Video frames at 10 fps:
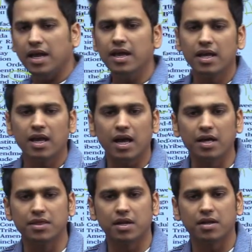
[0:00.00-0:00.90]
ke
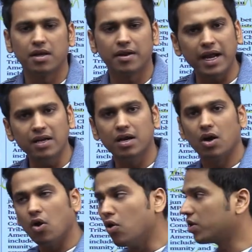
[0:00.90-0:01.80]
andar, right?
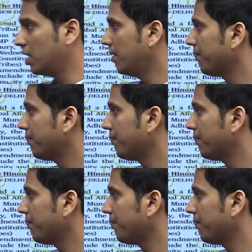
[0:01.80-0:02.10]
Okay.